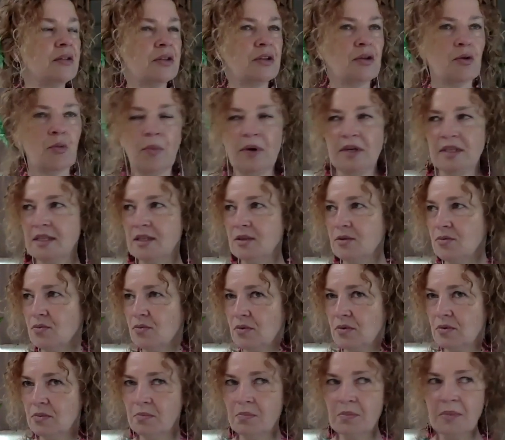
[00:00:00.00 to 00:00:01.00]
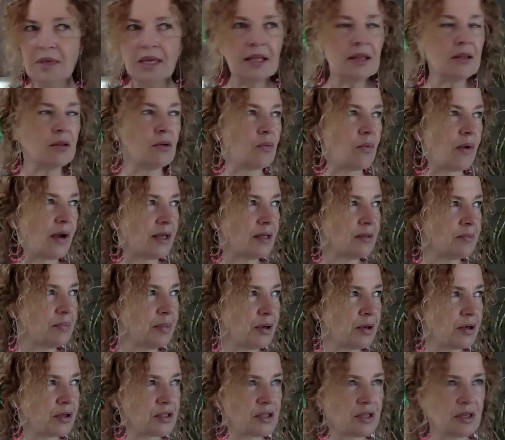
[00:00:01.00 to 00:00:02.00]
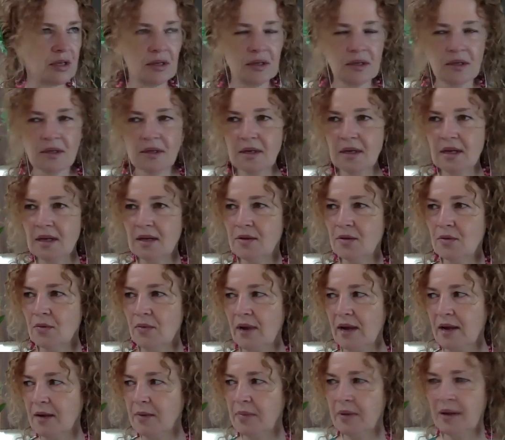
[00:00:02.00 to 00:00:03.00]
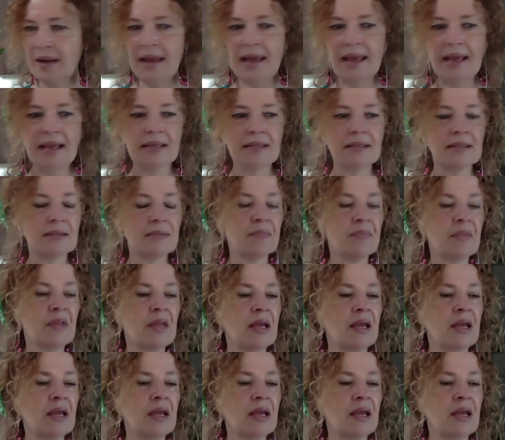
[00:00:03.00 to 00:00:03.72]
you must meet the right person in the right place,